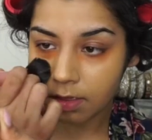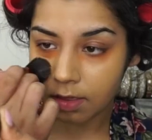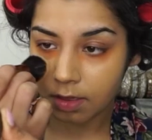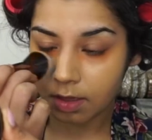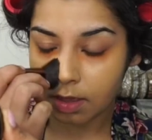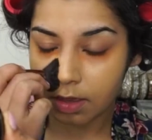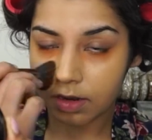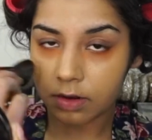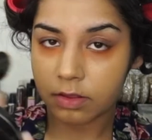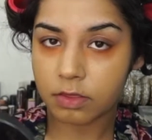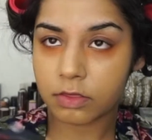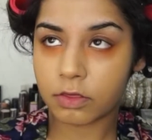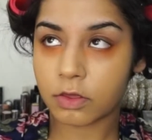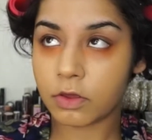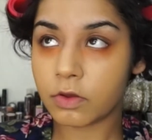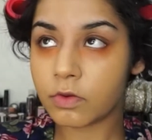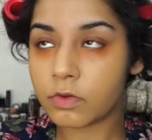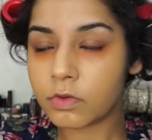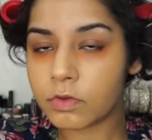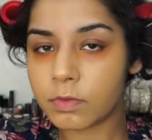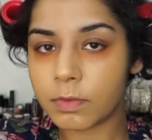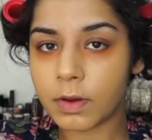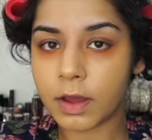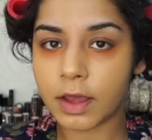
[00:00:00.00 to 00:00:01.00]
And
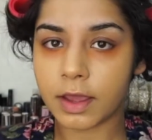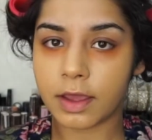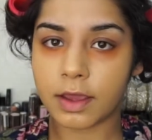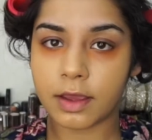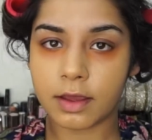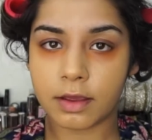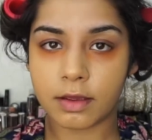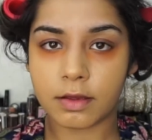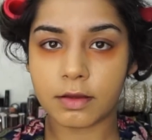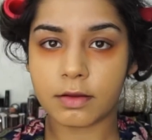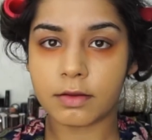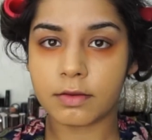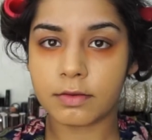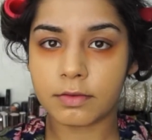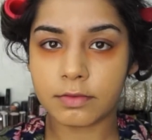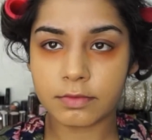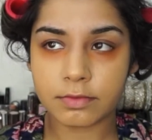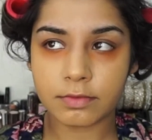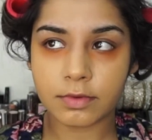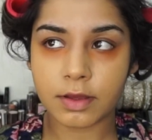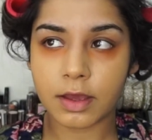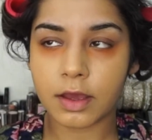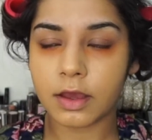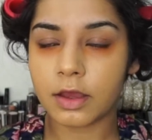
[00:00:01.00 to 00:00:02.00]
excuse my hair,
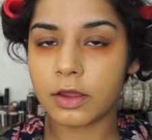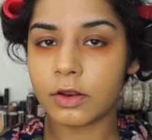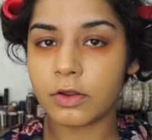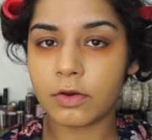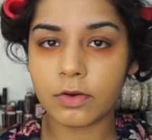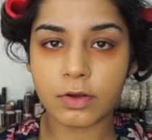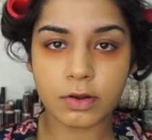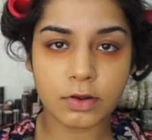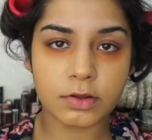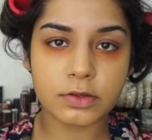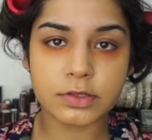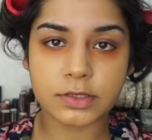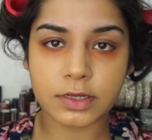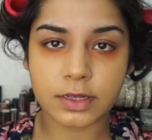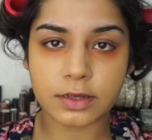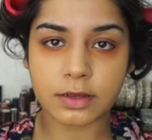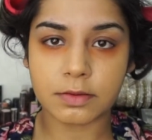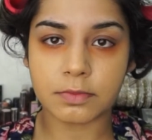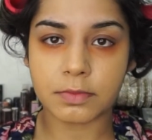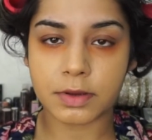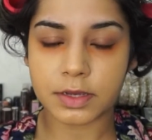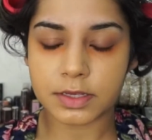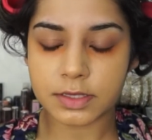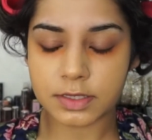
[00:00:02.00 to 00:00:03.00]
I know it looks like a
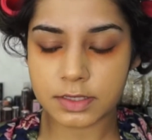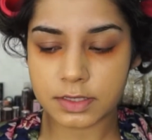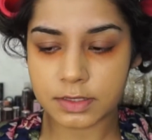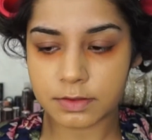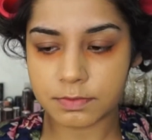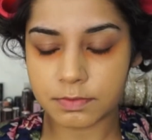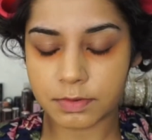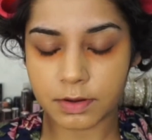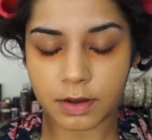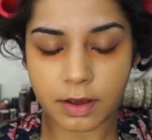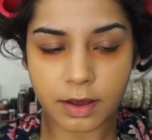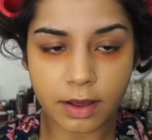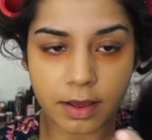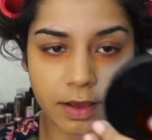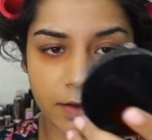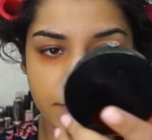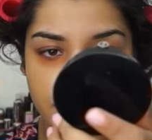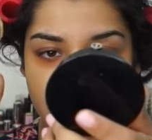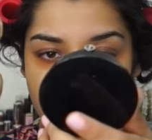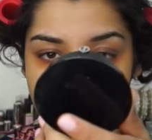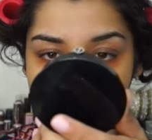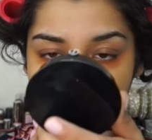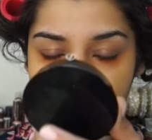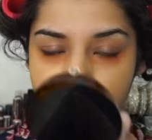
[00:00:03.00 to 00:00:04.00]
mess, but I have
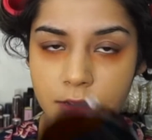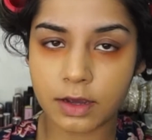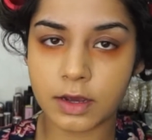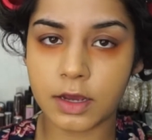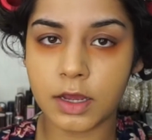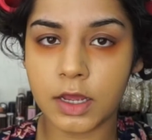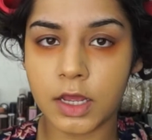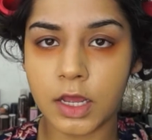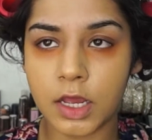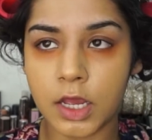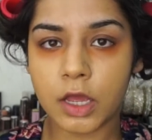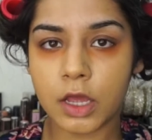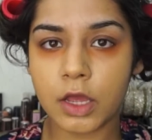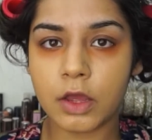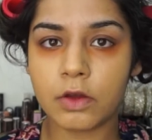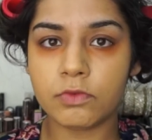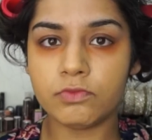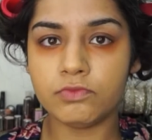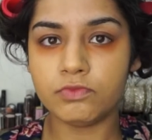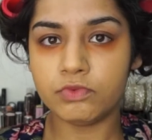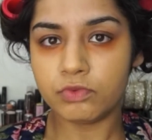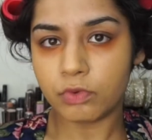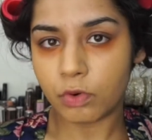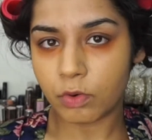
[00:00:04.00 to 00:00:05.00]
like
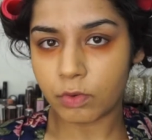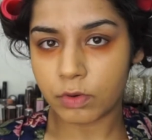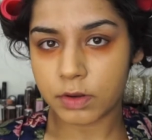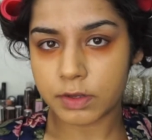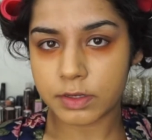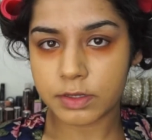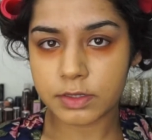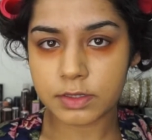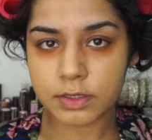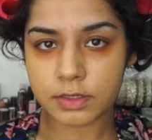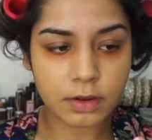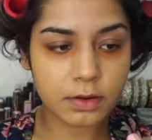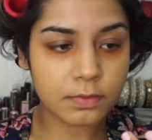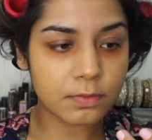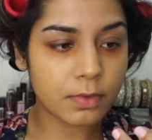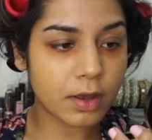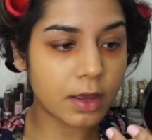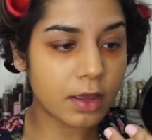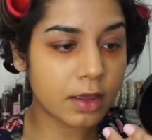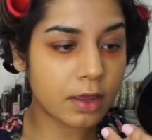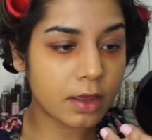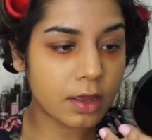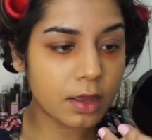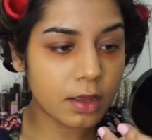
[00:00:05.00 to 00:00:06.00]
rollers in
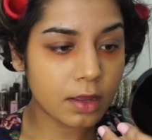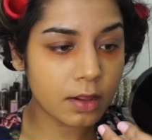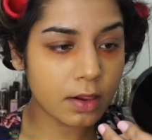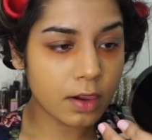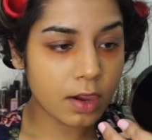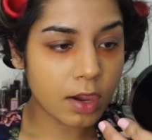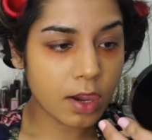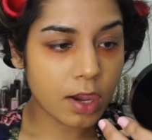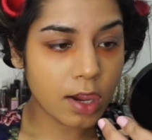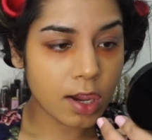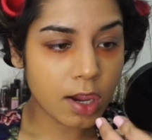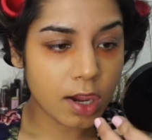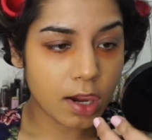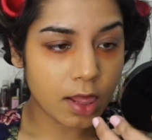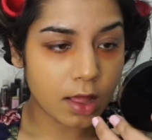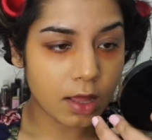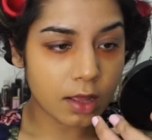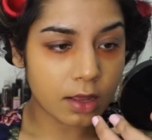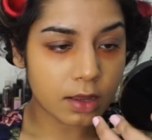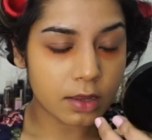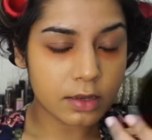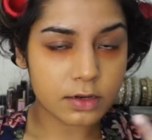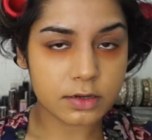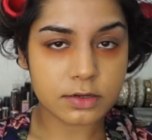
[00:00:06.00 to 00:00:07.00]
my hair,
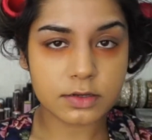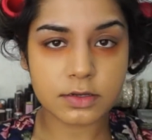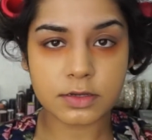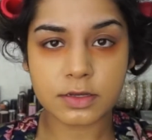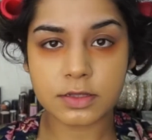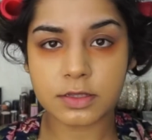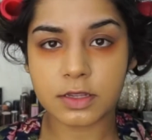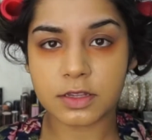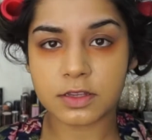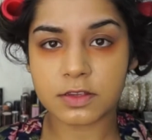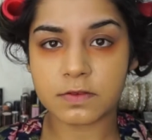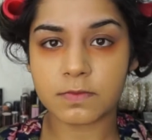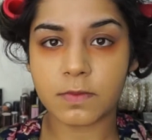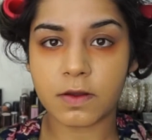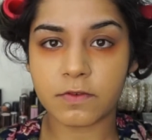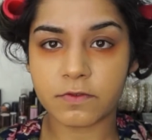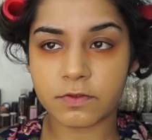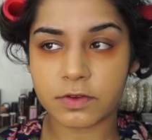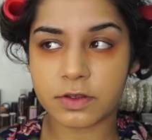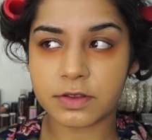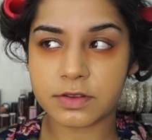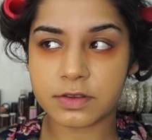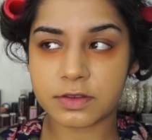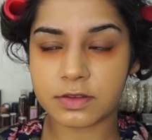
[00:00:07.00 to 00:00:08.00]
and this is my
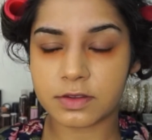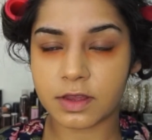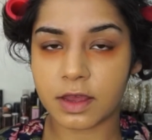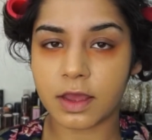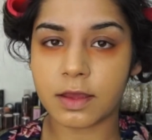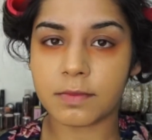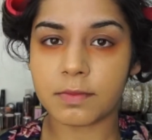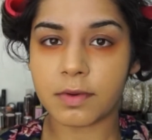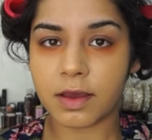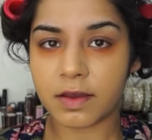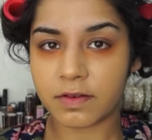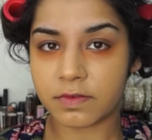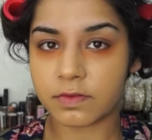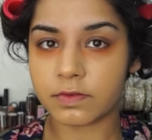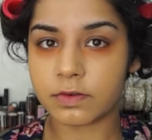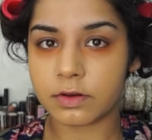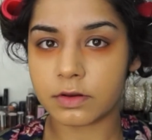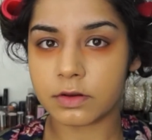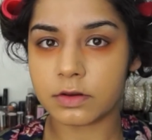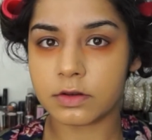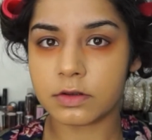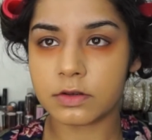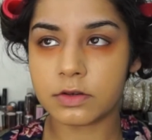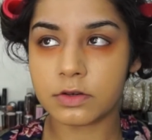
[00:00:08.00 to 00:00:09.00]
first time
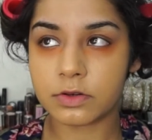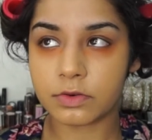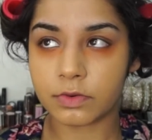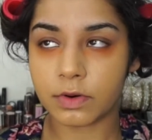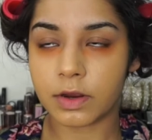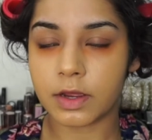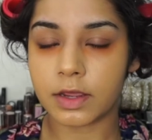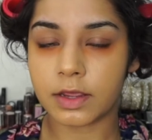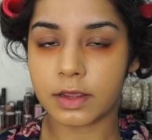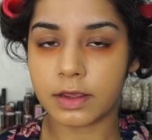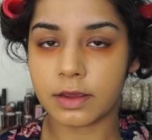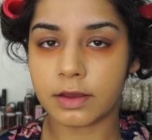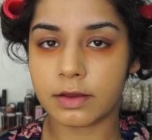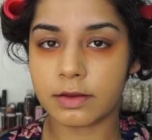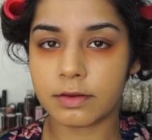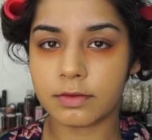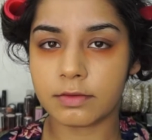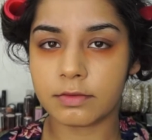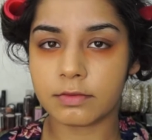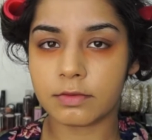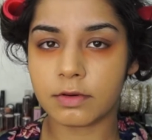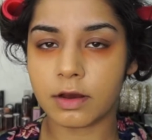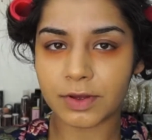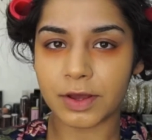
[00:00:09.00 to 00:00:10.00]
ever trying it.
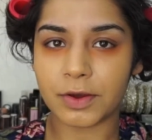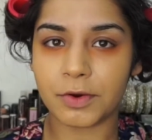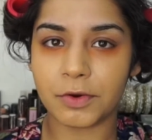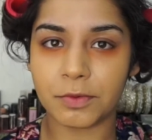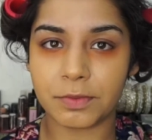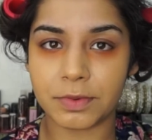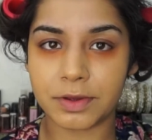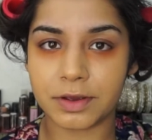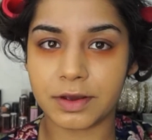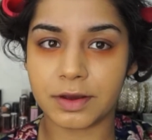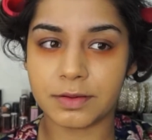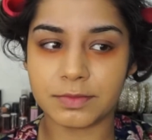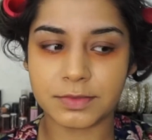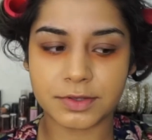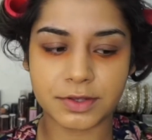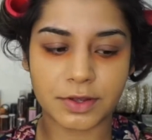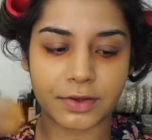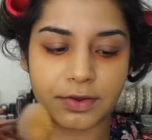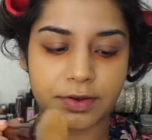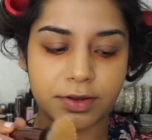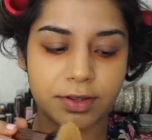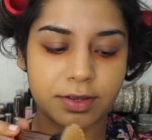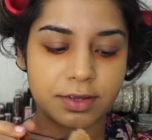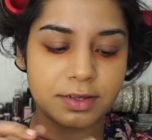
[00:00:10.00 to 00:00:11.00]
I hope it comes
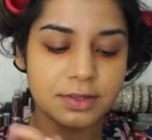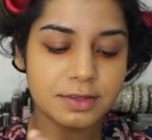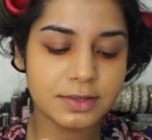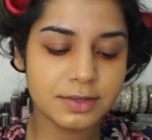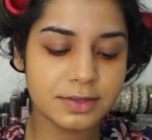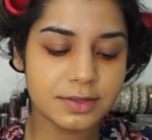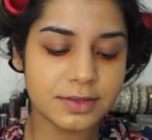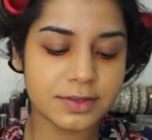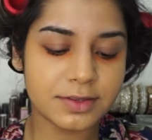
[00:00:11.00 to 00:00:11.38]
out nice.